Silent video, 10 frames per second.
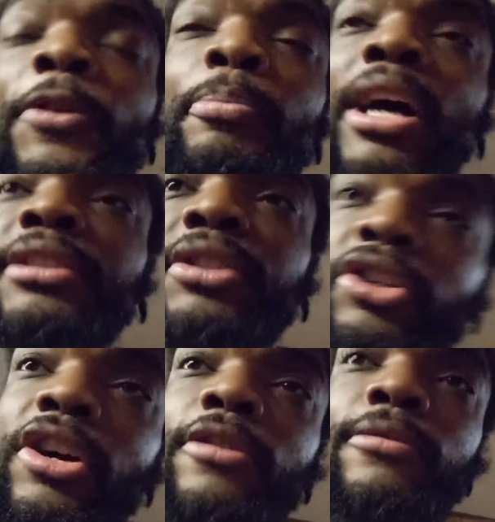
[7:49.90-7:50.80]
months to
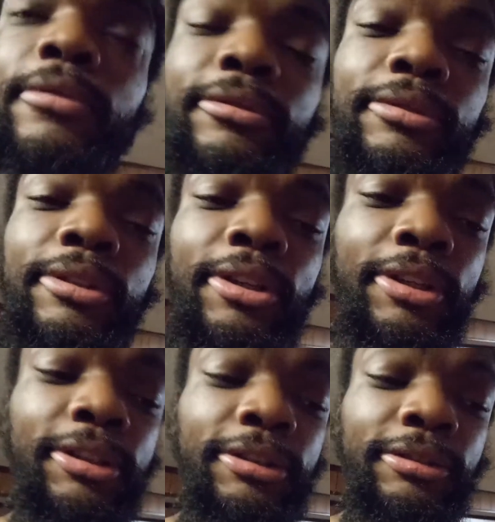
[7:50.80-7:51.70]
go
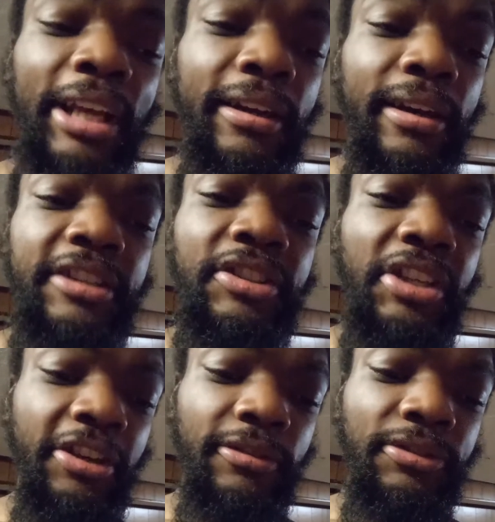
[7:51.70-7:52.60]
in this
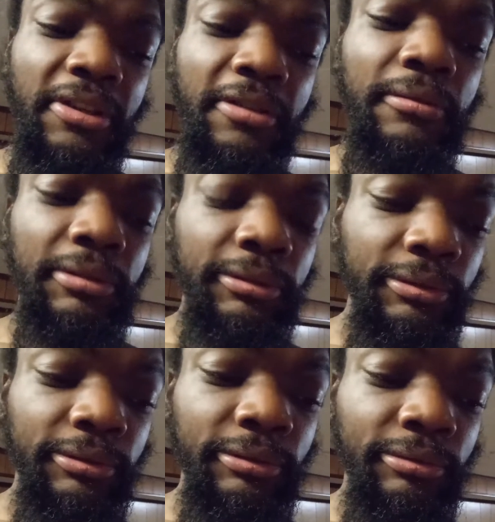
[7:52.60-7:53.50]
year. So
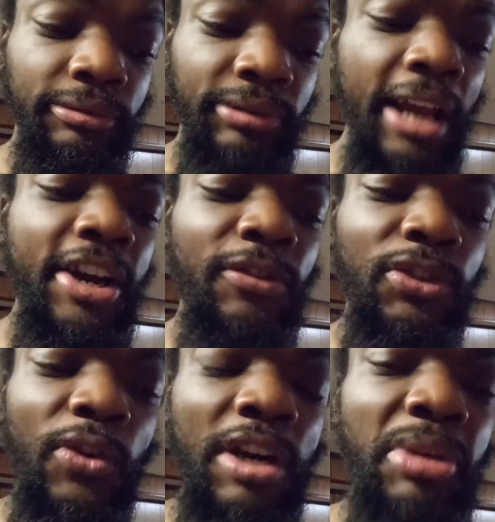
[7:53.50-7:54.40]
I know it's
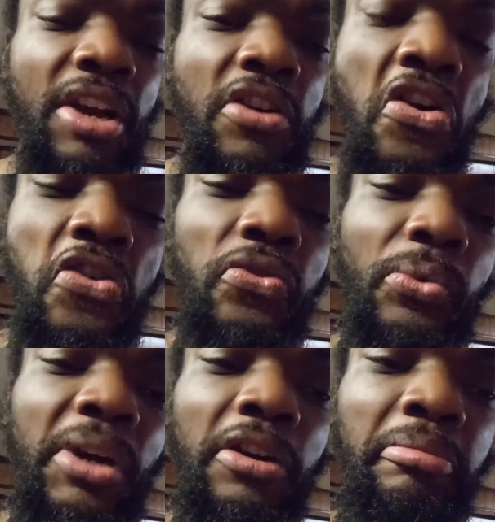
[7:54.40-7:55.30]
going to be a cold
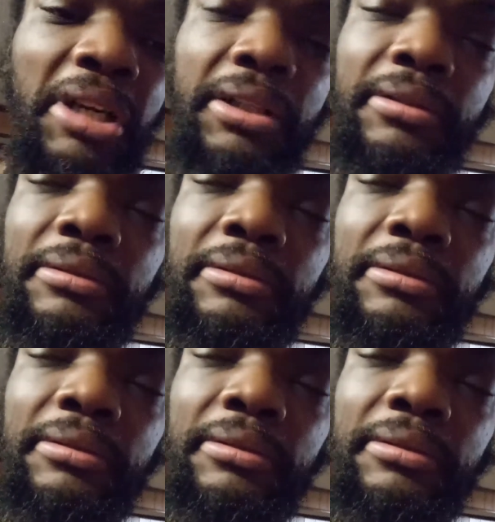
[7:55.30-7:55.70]
winter, but